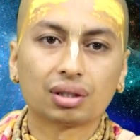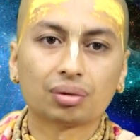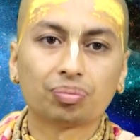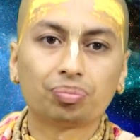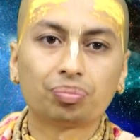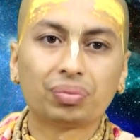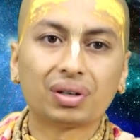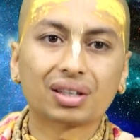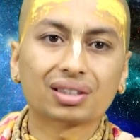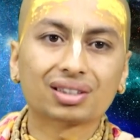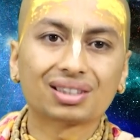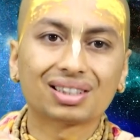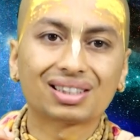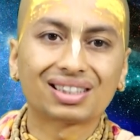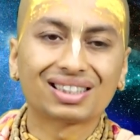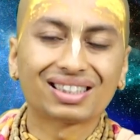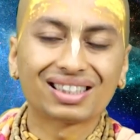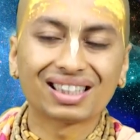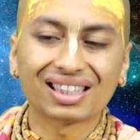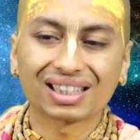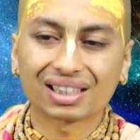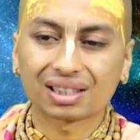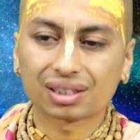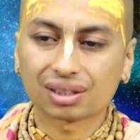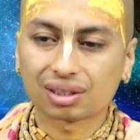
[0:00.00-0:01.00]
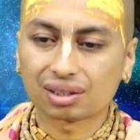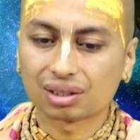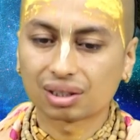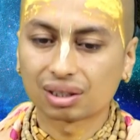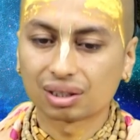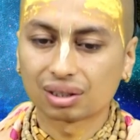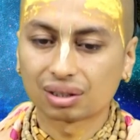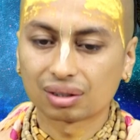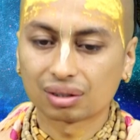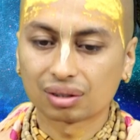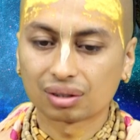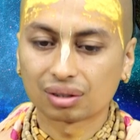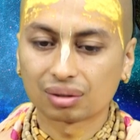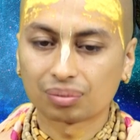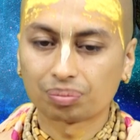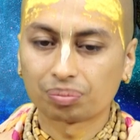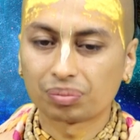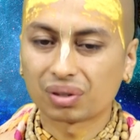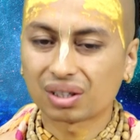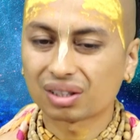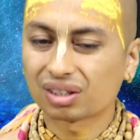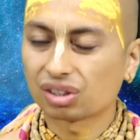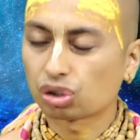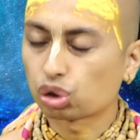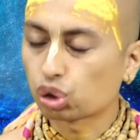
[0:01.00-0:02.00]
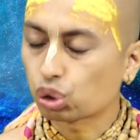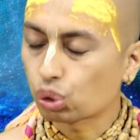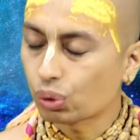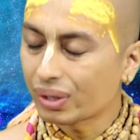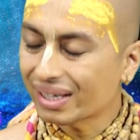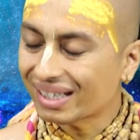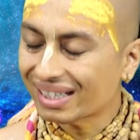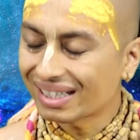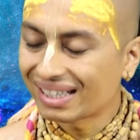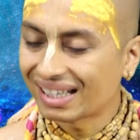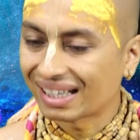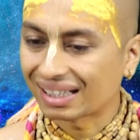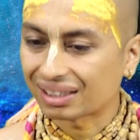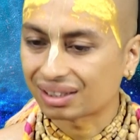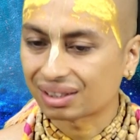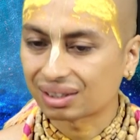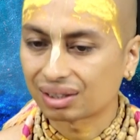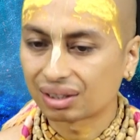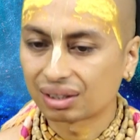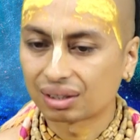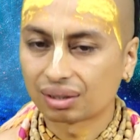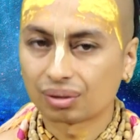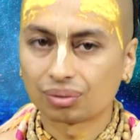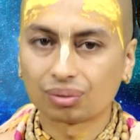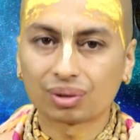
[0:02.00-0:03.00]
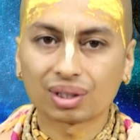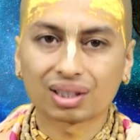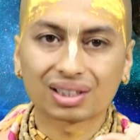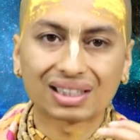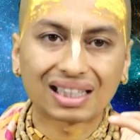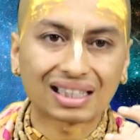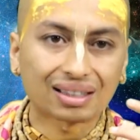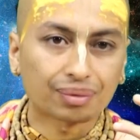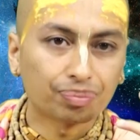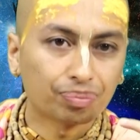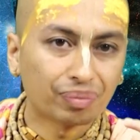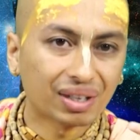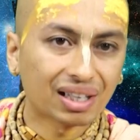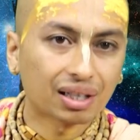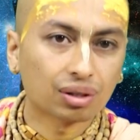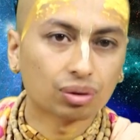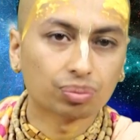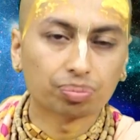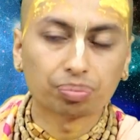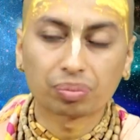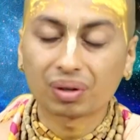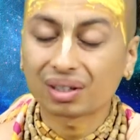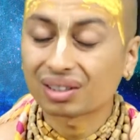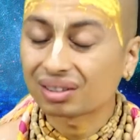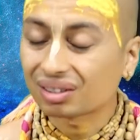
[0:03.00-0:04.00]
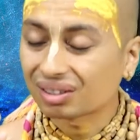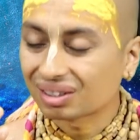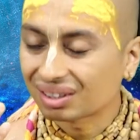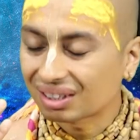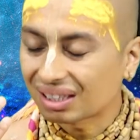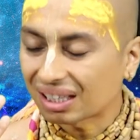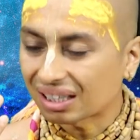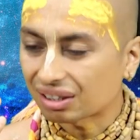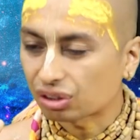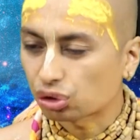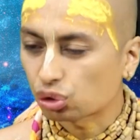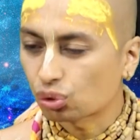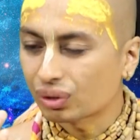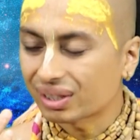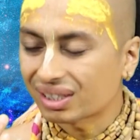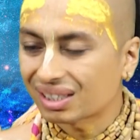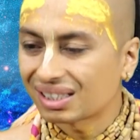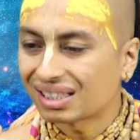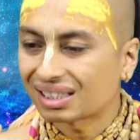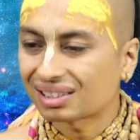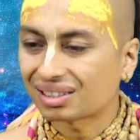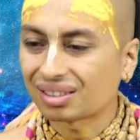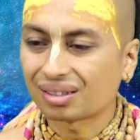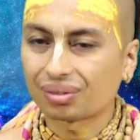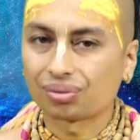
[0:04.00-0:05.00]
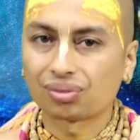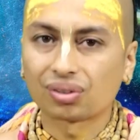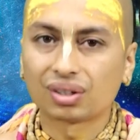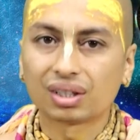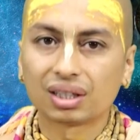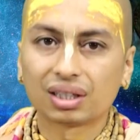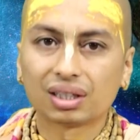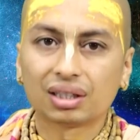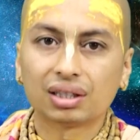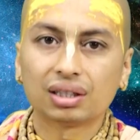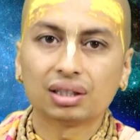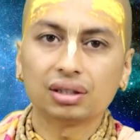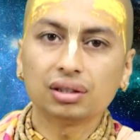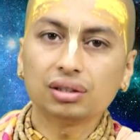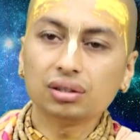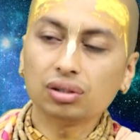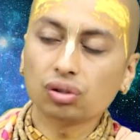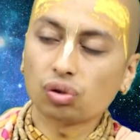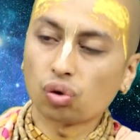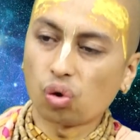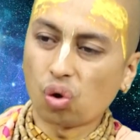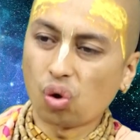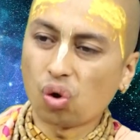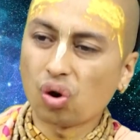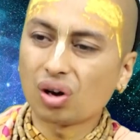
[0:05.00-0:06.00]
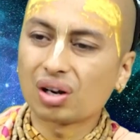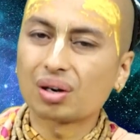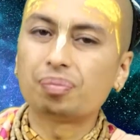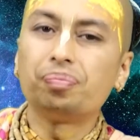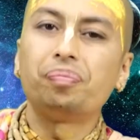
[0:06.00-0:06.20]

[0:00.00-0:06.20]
but the taste, but the sweetness, but that mellow, but that sweetness of whole